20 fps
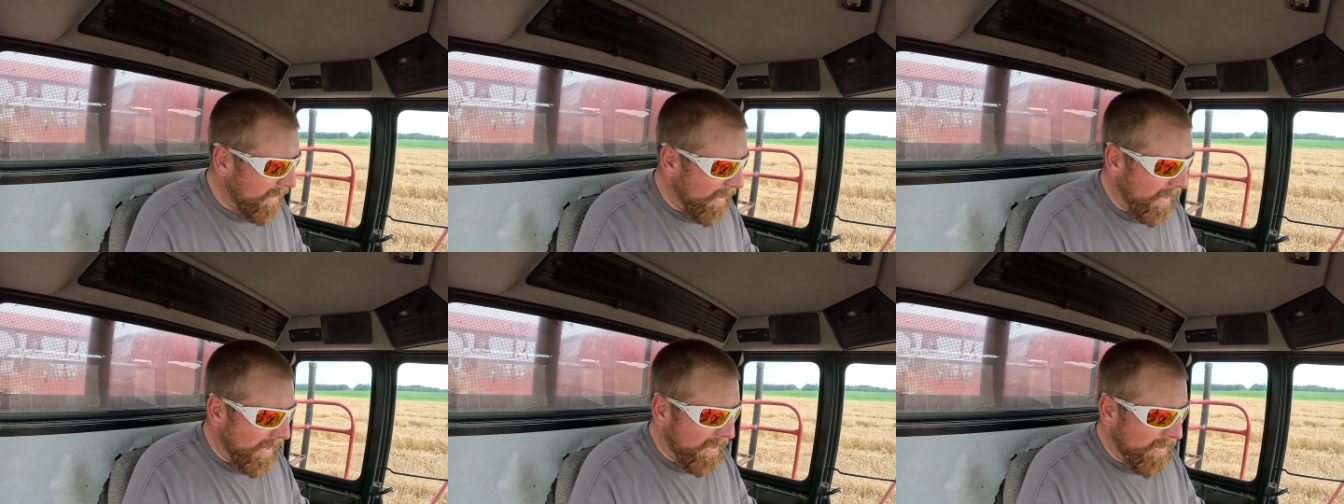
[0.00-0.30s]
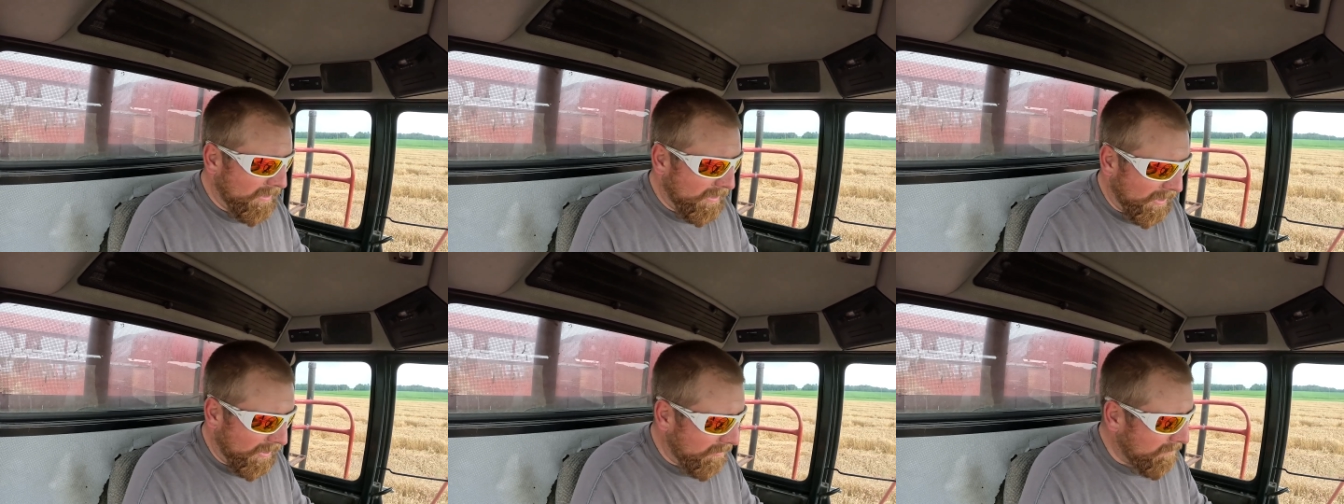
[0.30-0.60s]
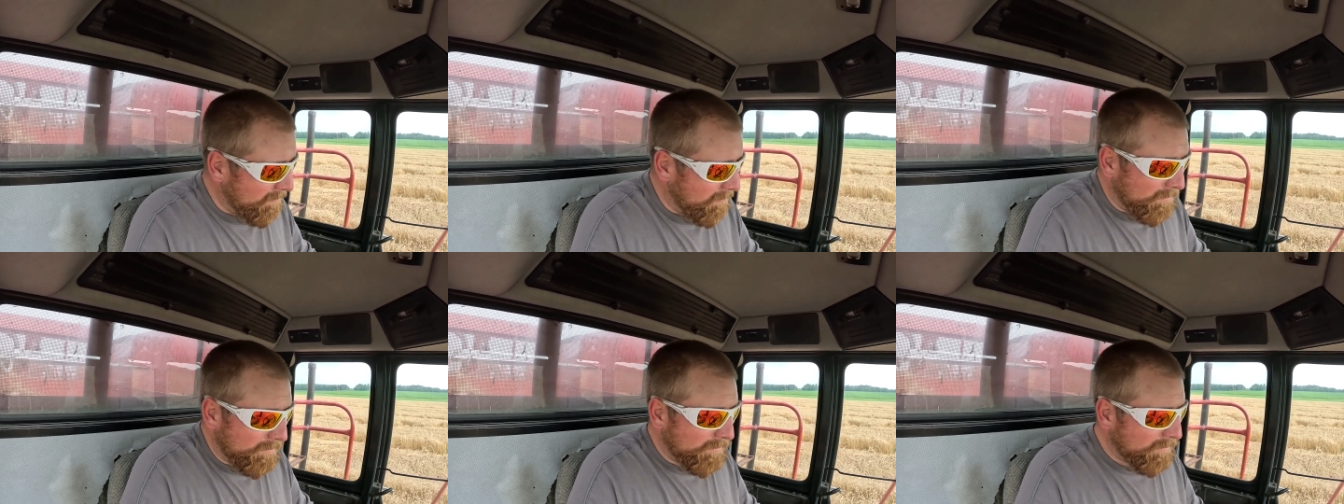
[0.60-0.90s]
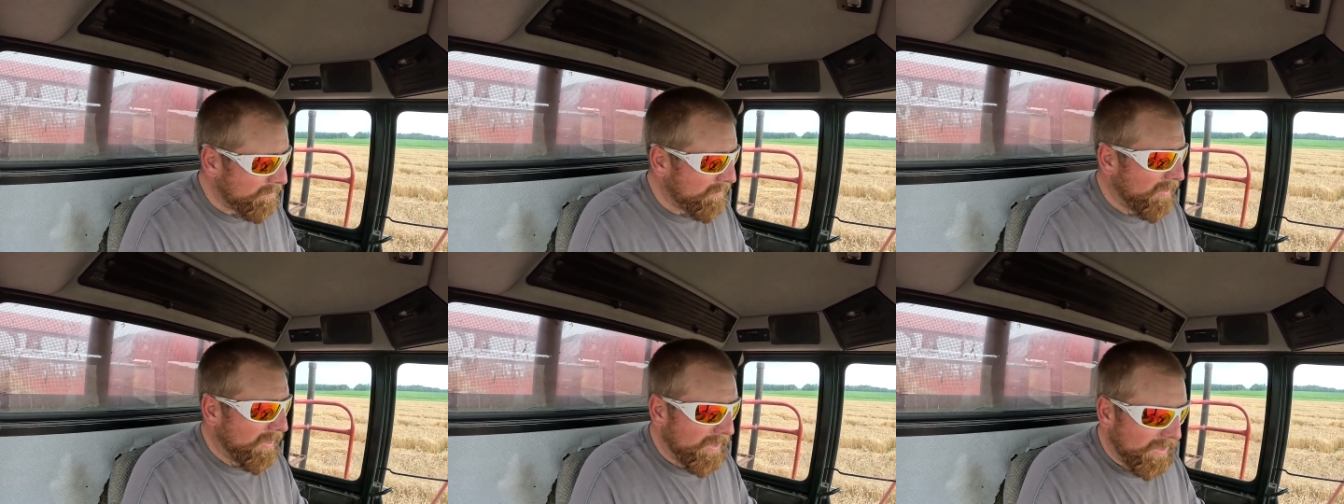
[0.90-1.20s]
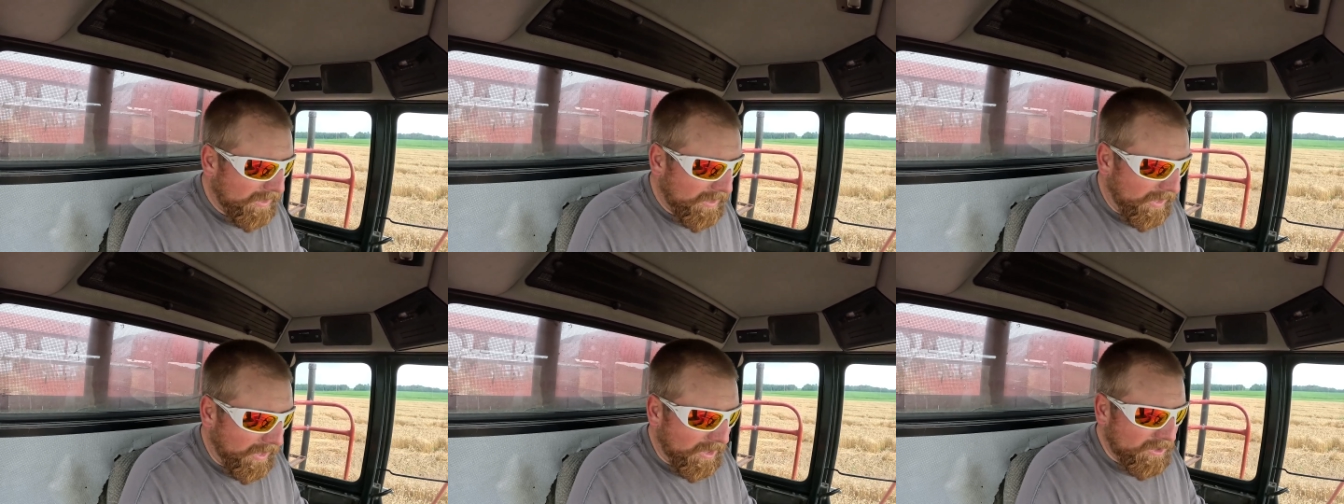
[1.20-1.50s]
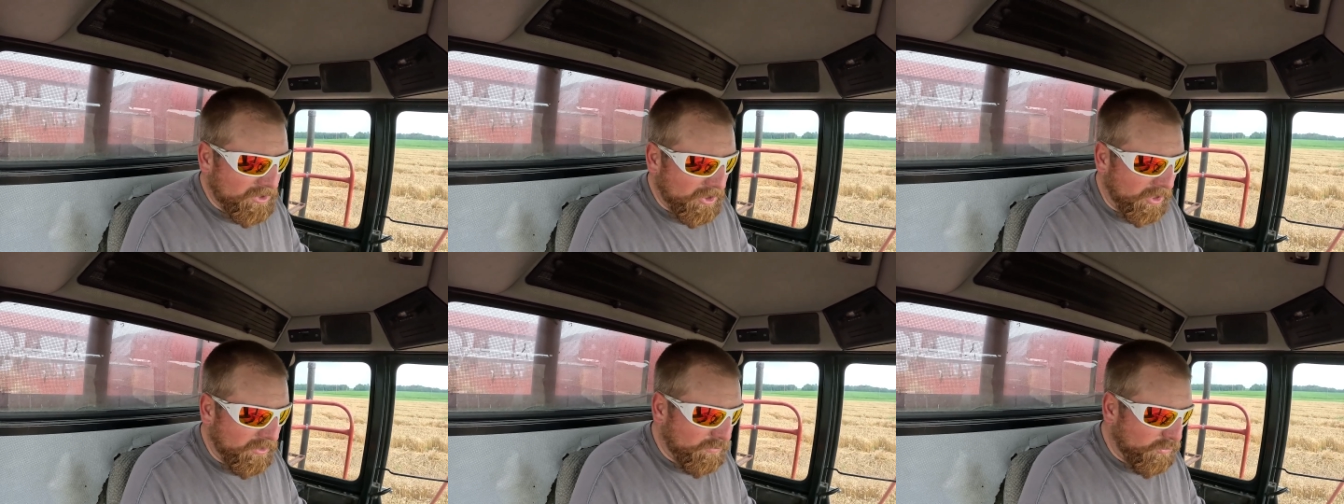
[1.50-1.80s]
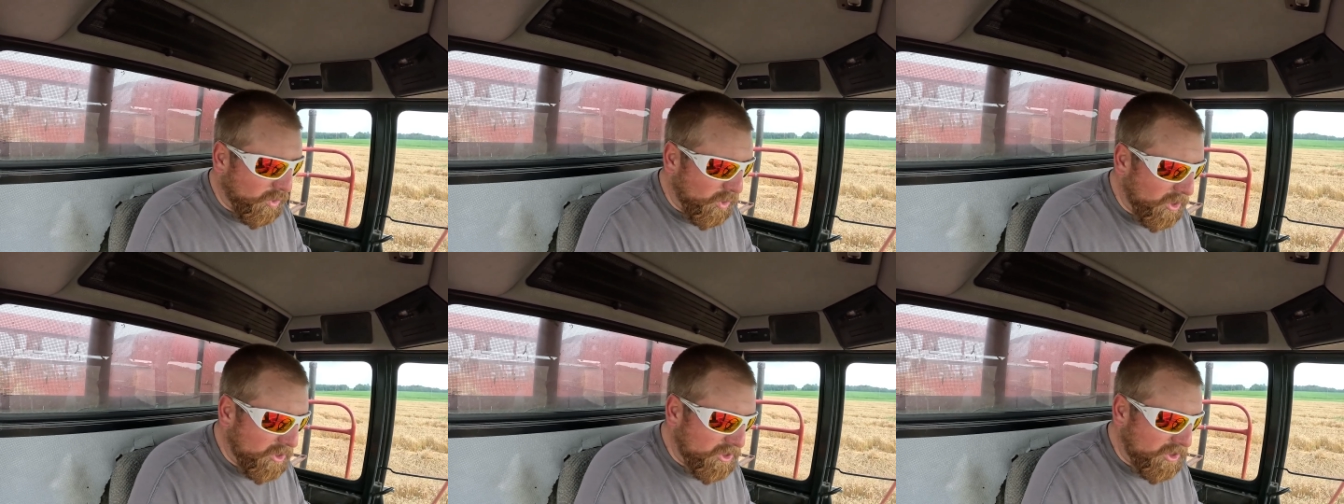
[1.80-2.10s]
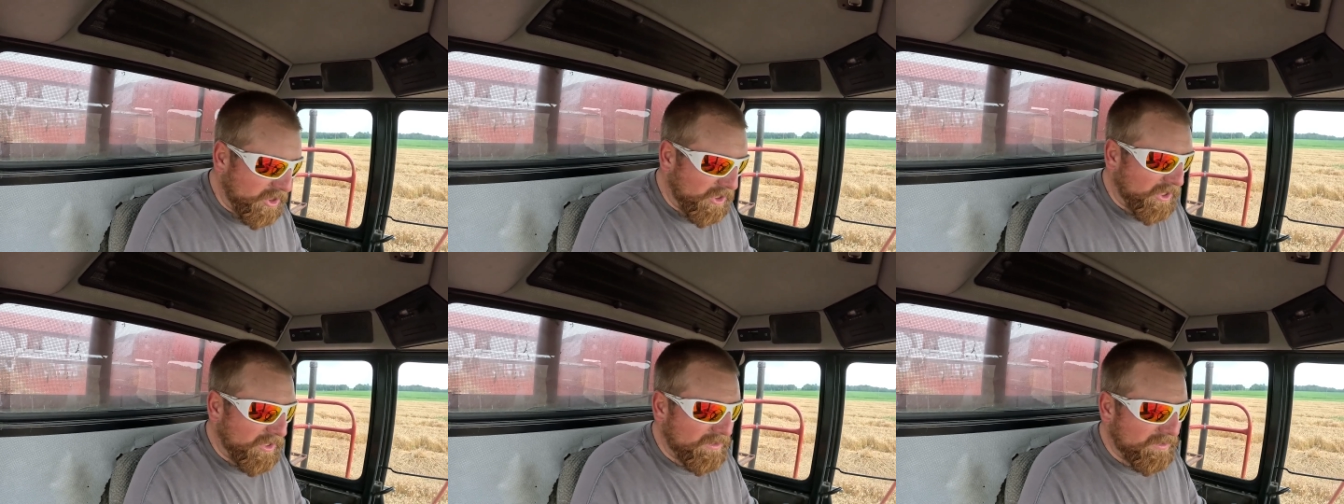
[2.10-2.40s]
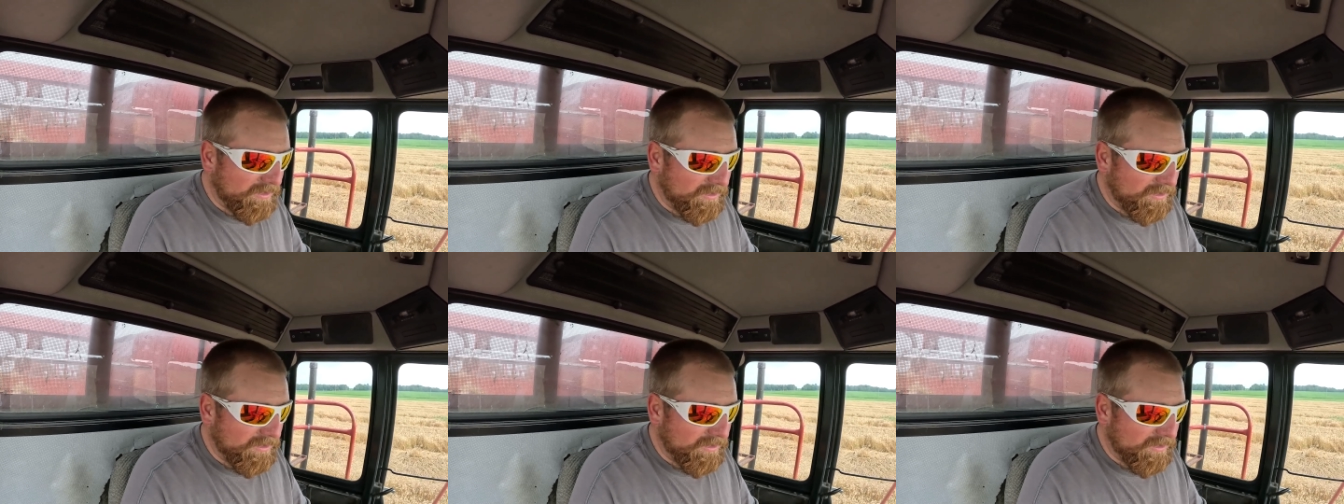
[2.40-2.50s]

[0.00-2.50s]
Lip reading: and it's unfortunate.